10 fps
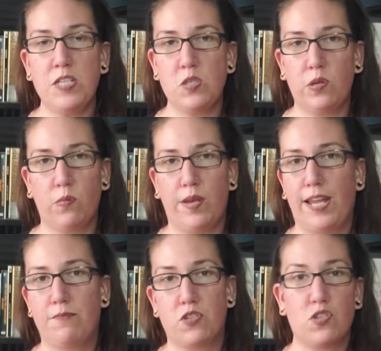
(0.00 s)
do it when
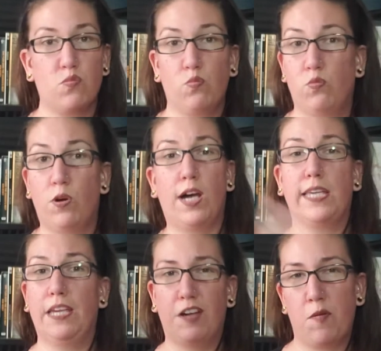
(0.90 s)
I'm just
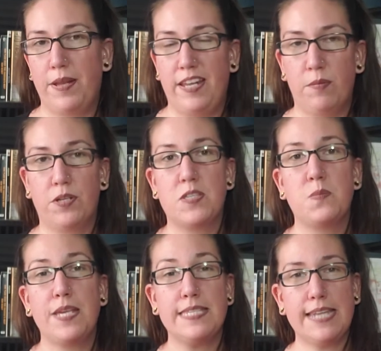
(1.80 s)
walking around my neighborhood
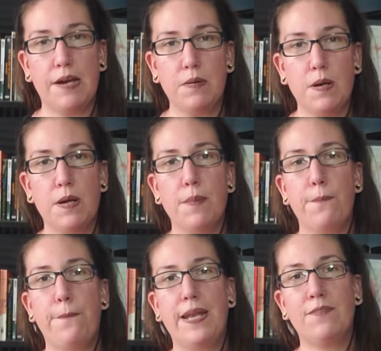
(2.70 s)
spaced out,
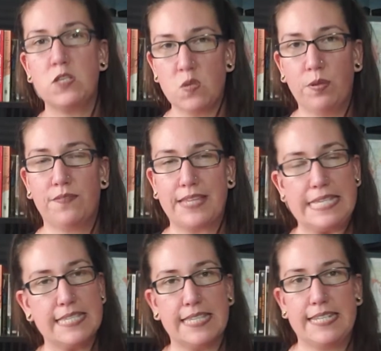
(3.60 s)
but I've also
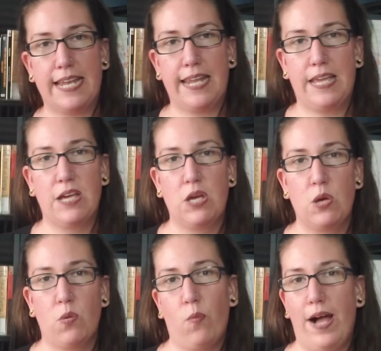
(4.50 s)
previously done it
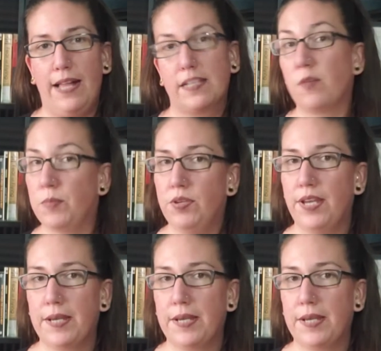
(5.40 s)
while commuting.